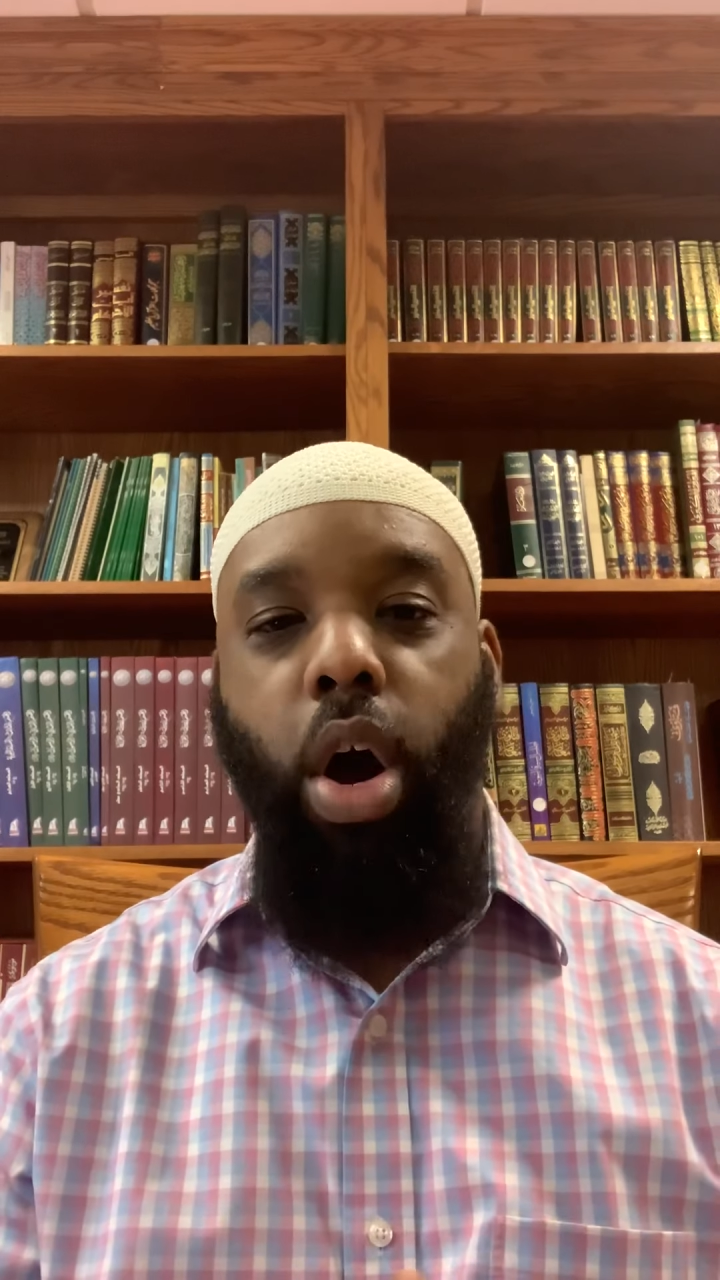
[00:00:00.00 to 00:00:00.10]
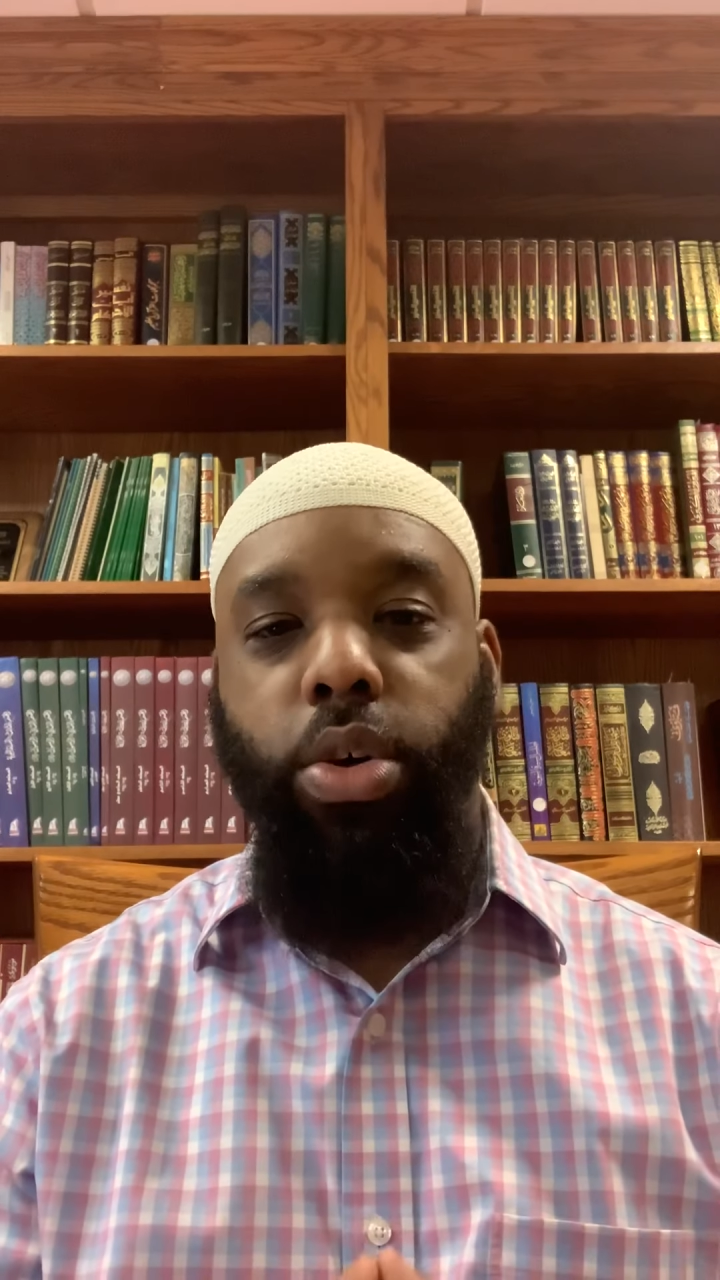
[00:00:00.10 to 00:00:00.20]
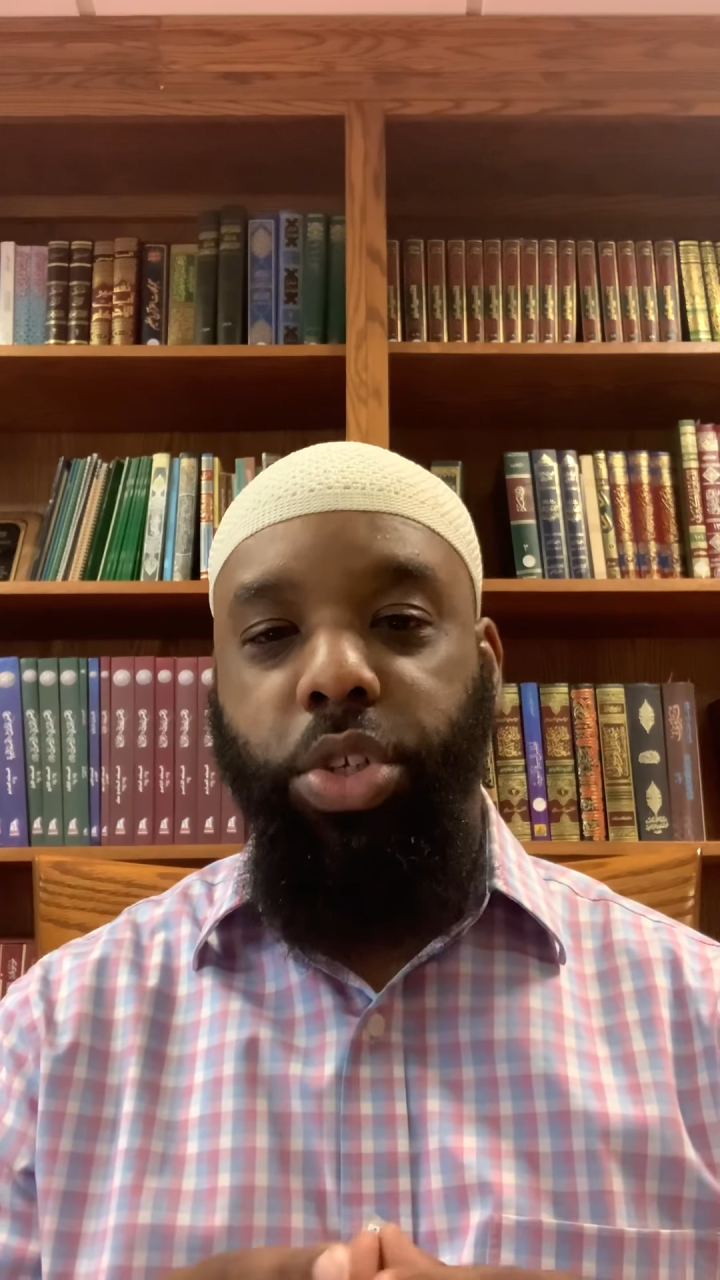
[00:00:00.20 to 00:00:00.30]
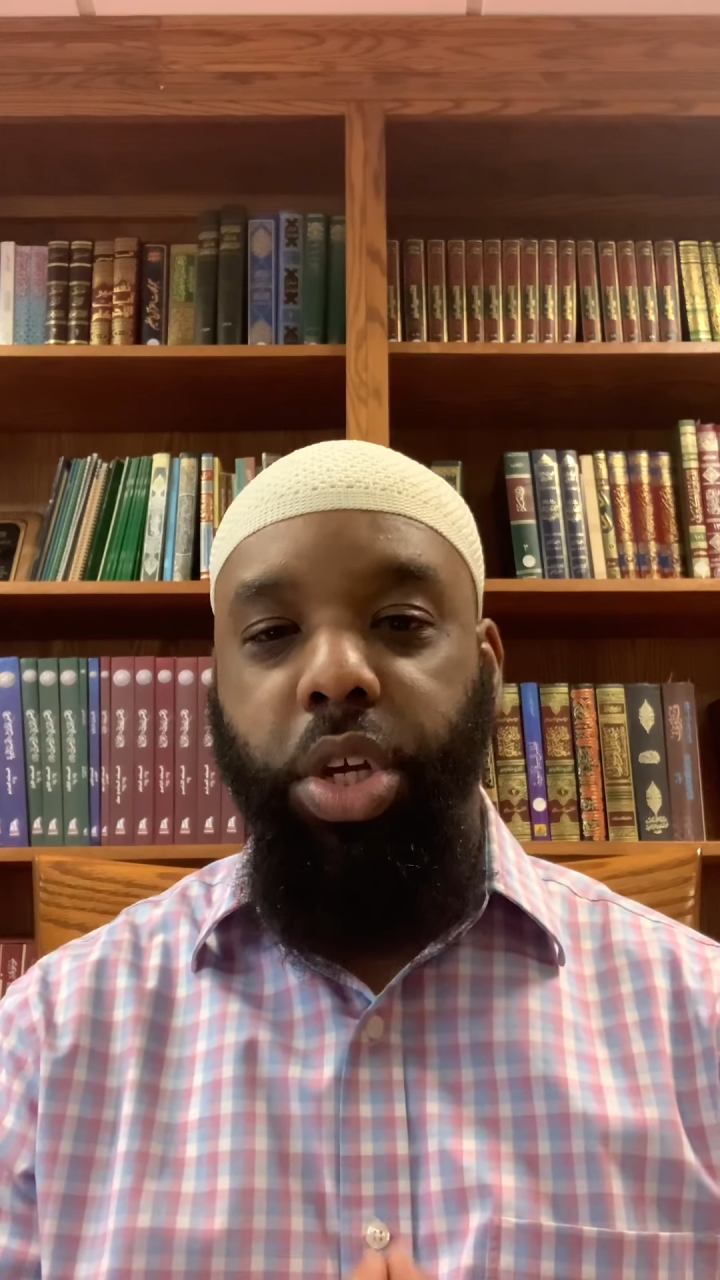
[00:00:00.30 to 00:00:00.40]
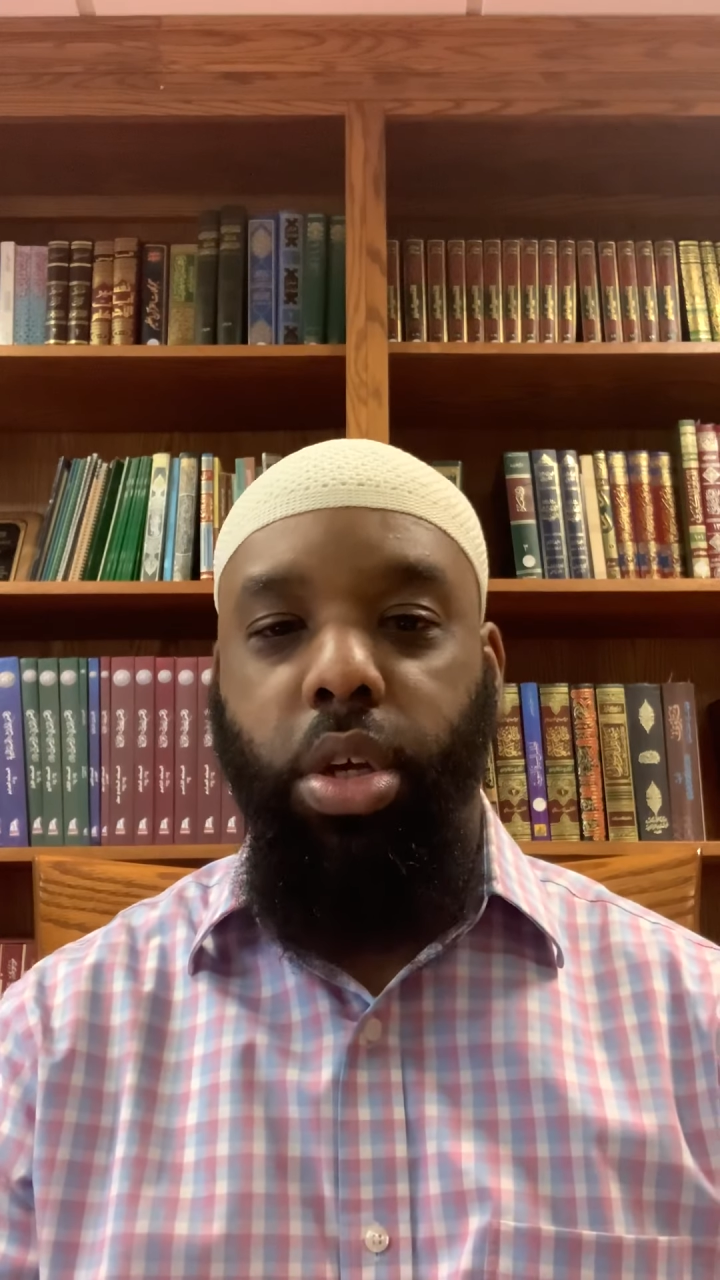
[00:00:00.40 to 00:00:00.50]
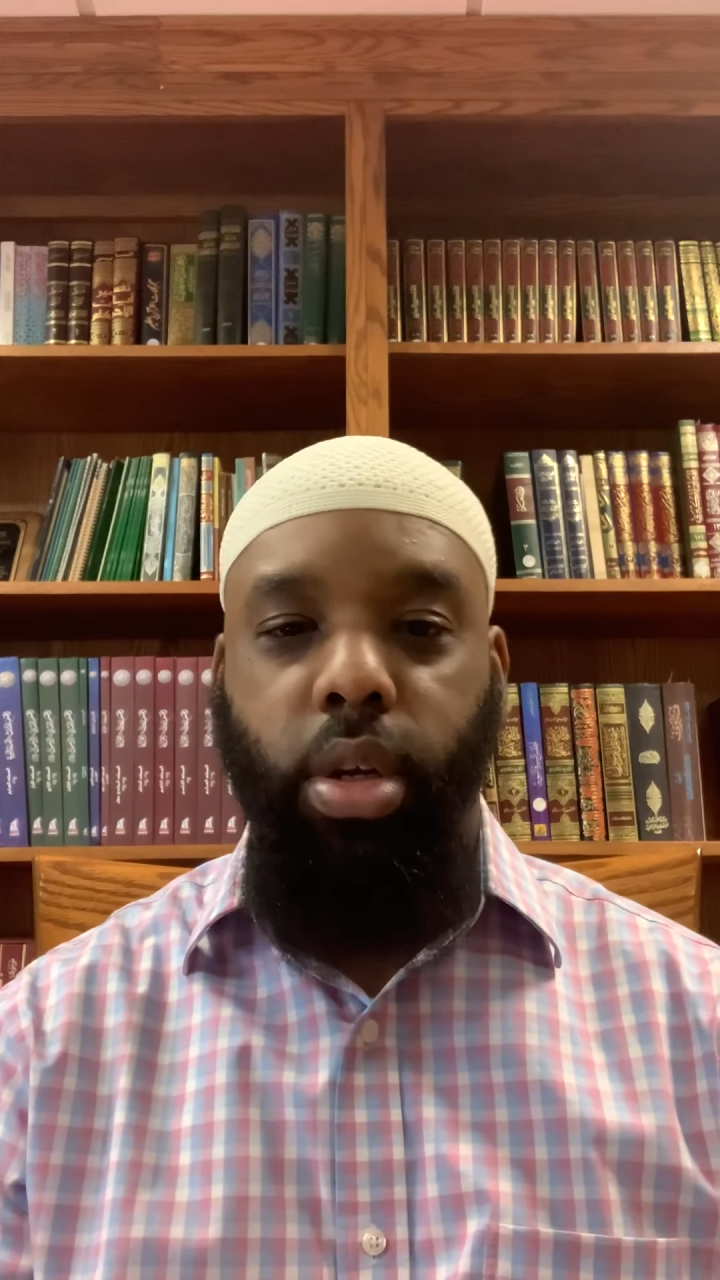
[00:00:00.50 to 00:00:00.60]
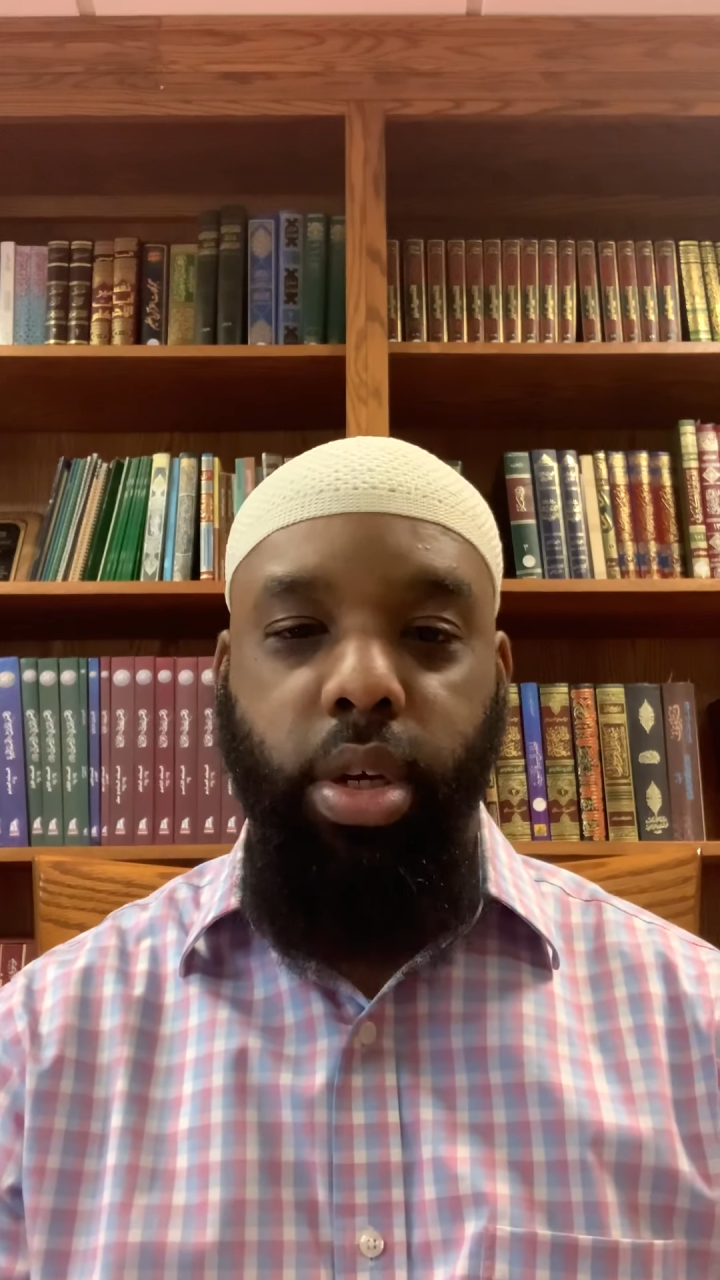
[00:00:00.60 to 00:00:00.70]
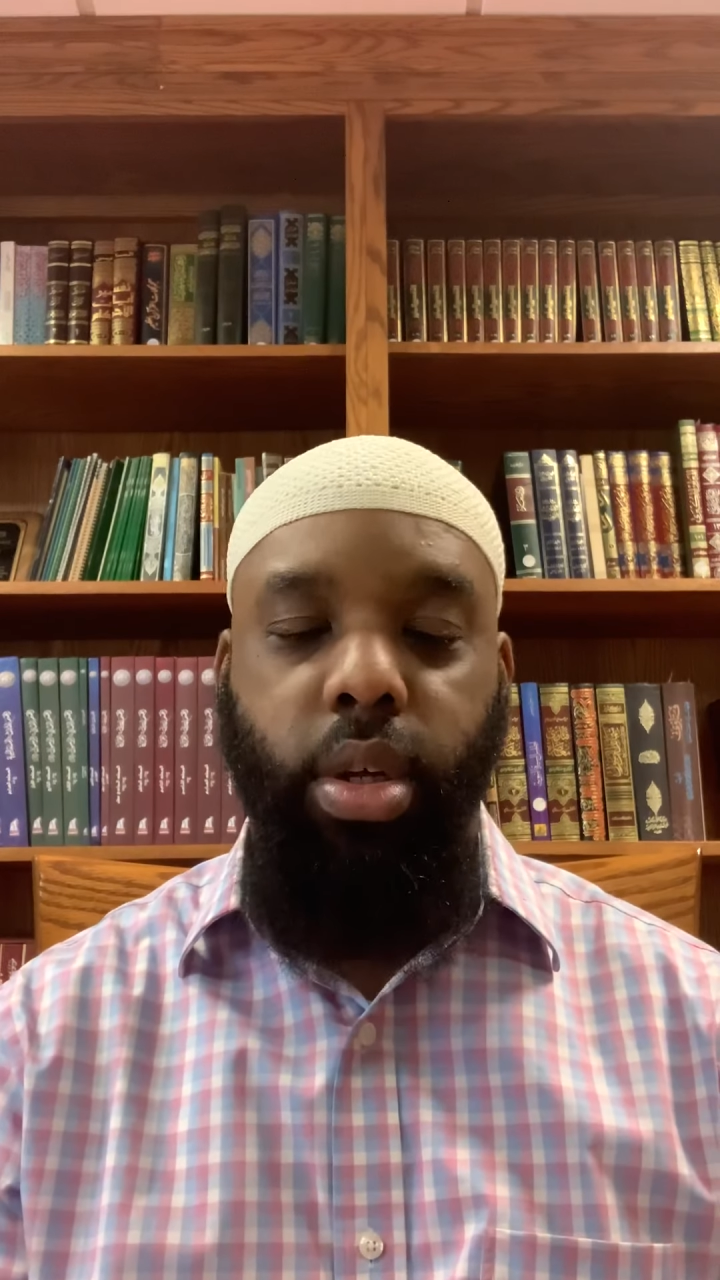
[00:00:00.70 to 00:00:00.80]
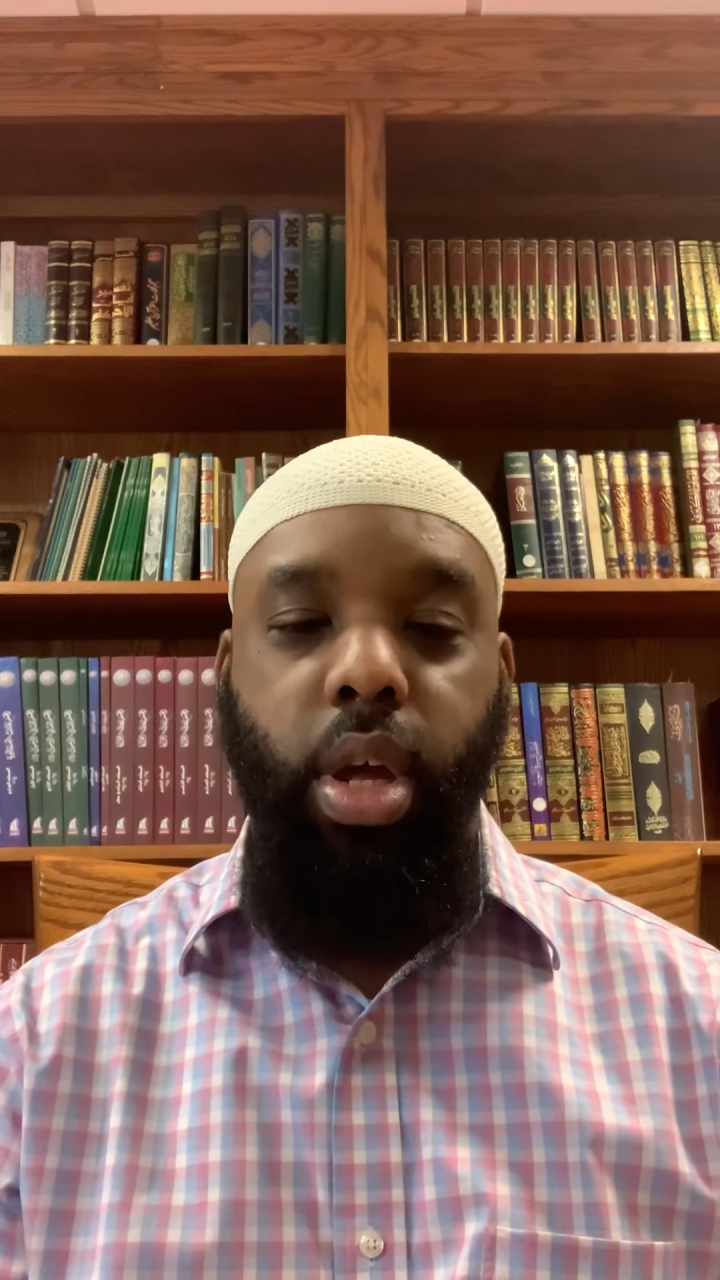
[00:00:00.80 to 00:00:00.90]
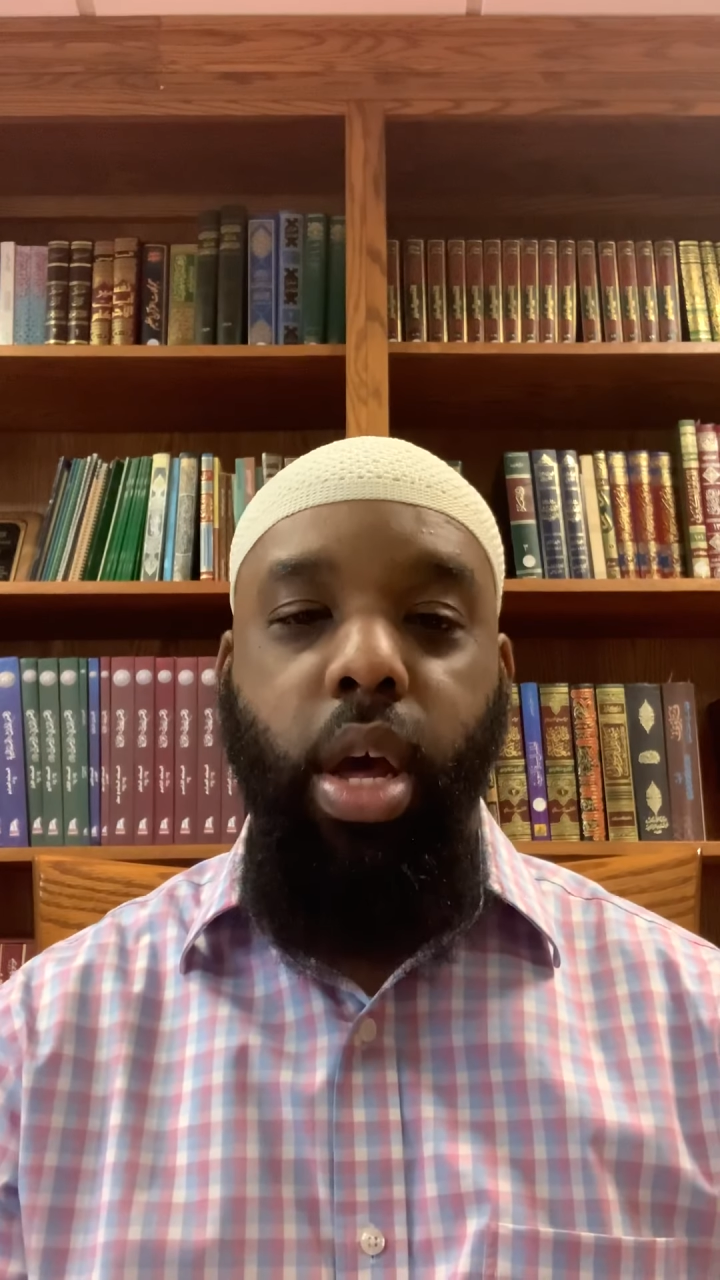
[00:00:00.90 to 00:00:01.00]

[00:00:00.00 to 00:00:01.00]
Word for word: articulate,